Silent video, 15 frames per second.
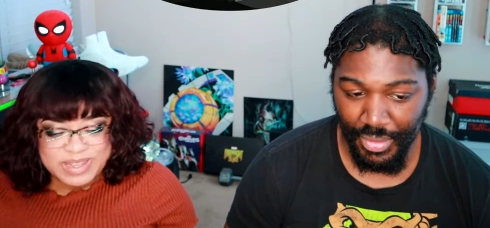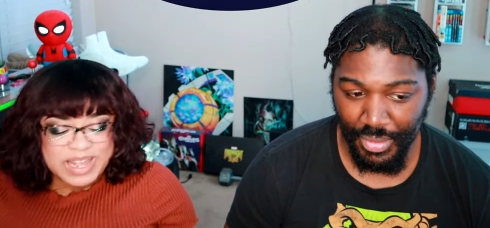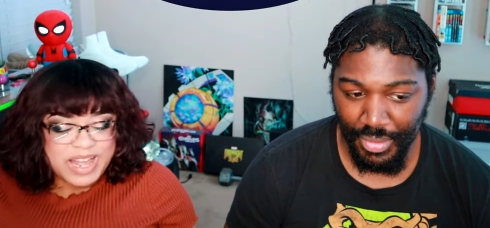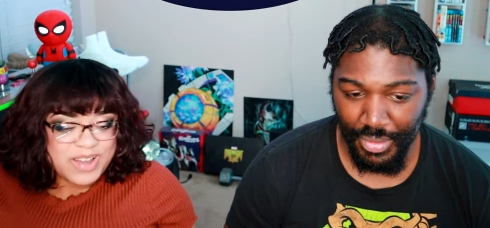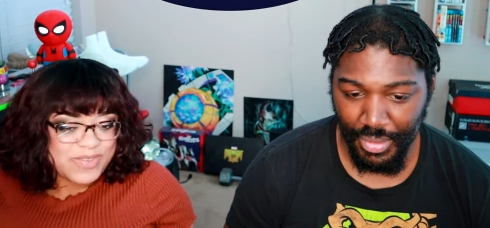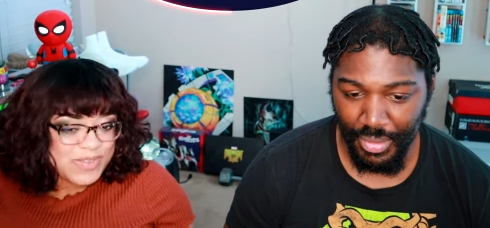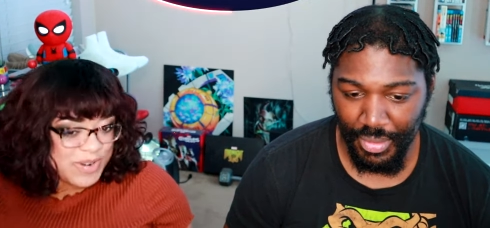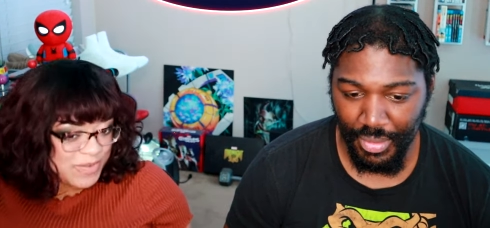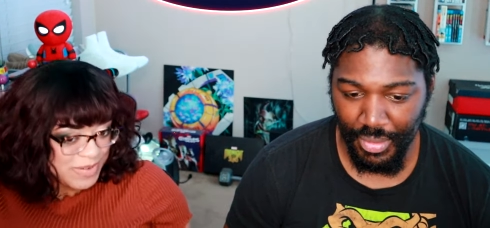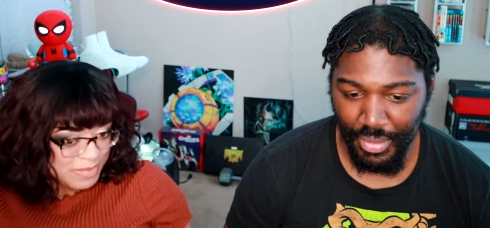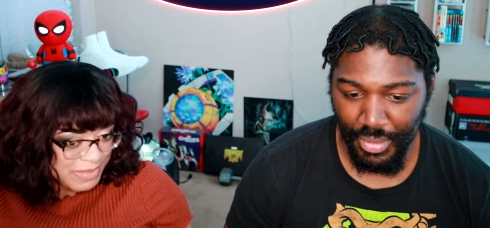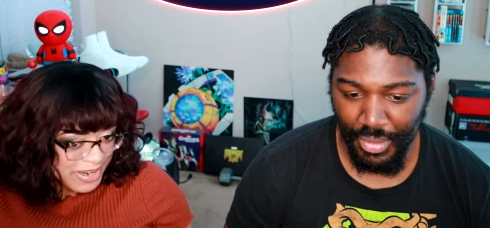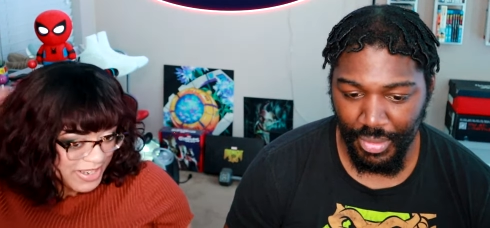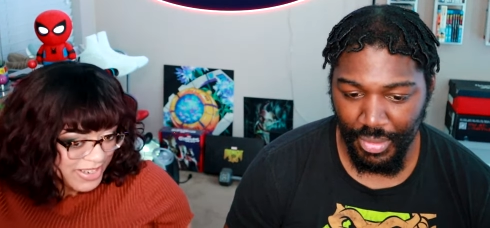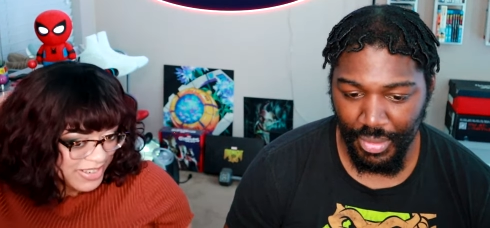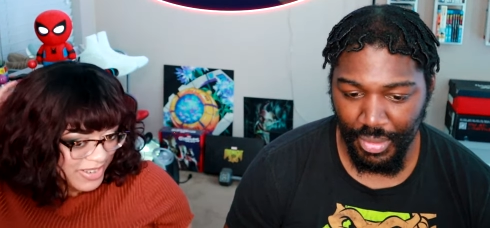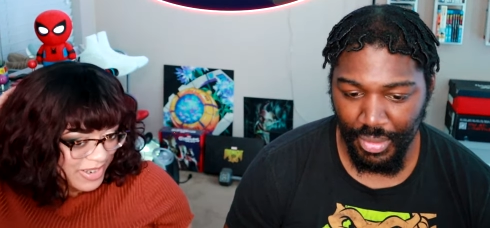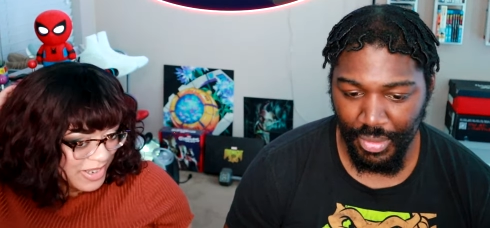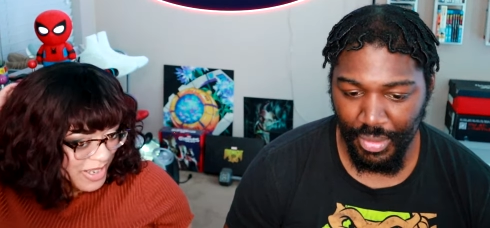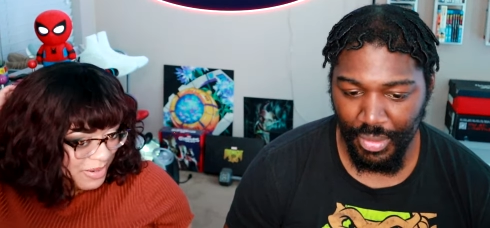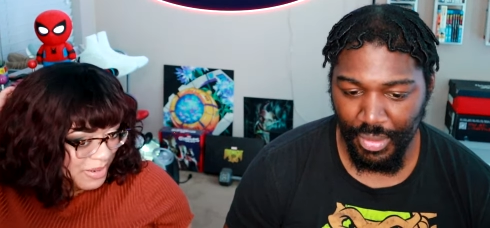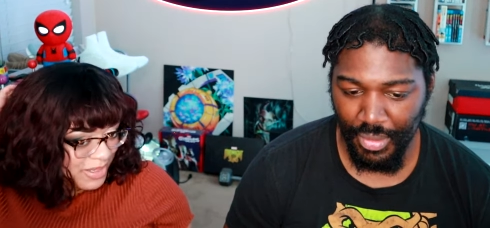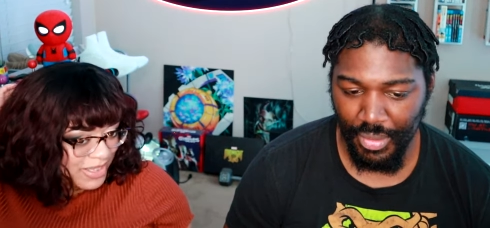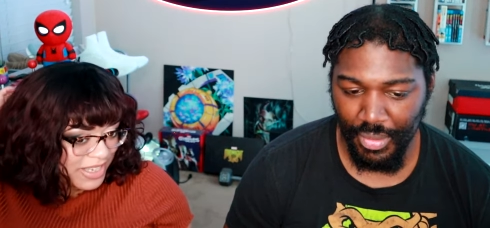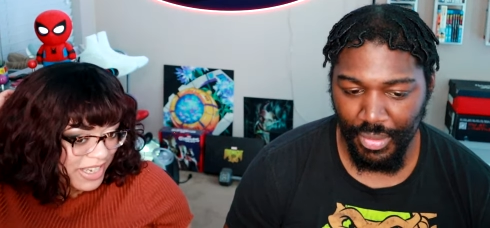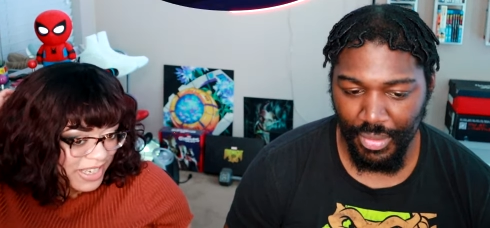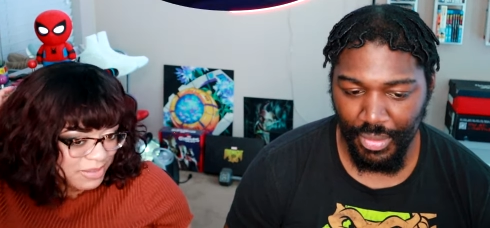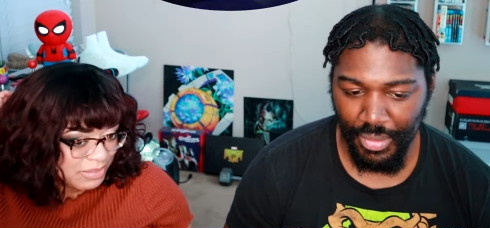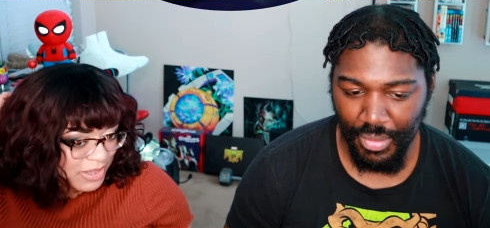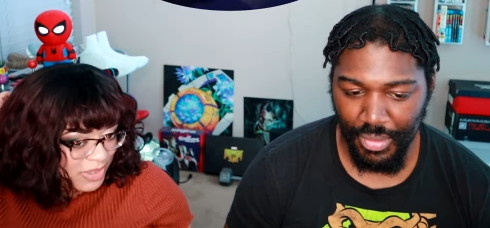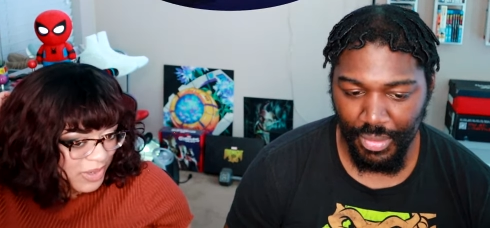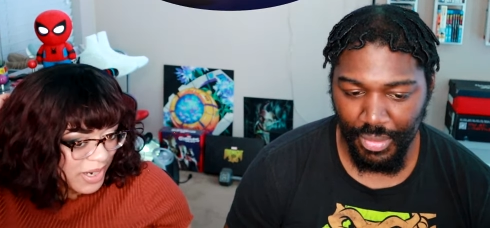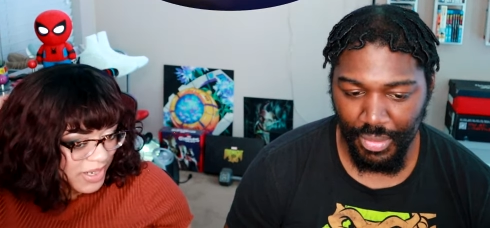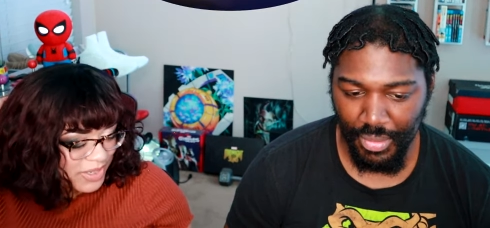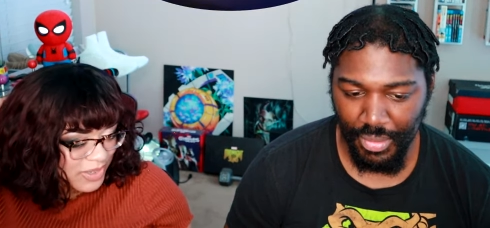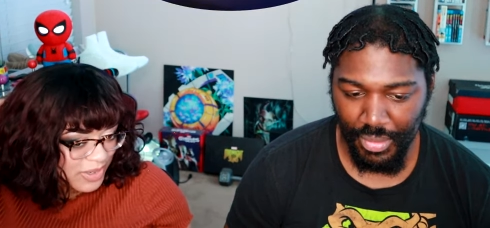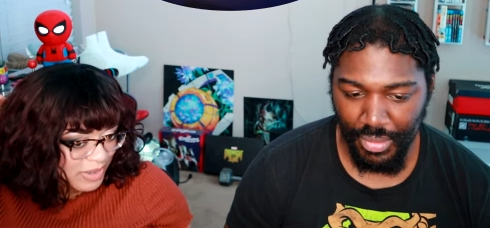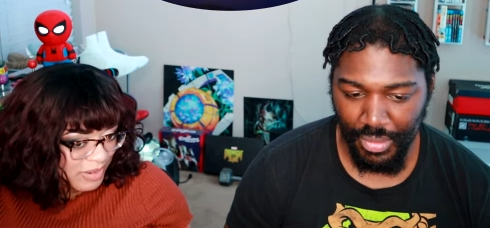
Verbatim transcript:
Speaker 1: I feel for Mikey though. He really has been trying to do the